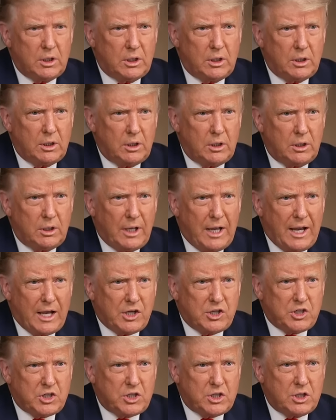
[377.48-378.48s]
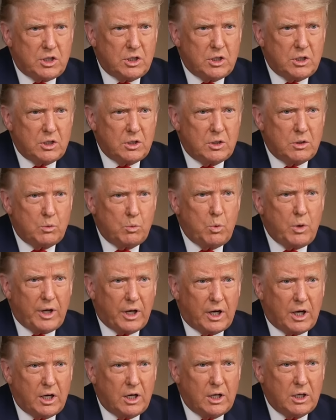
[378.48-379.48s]
But the president sees the
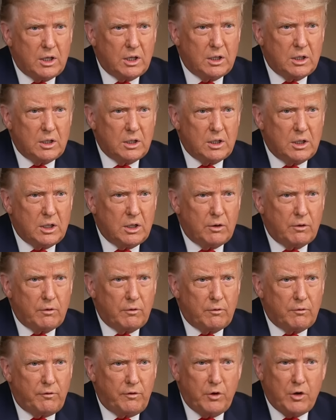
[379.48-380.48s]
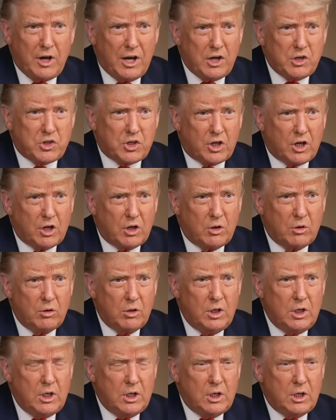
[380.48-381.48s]
economy as his strongest
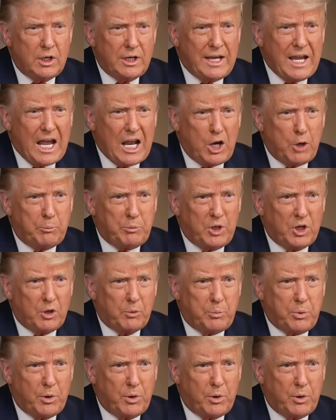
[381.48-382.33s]
suit. Gallup did a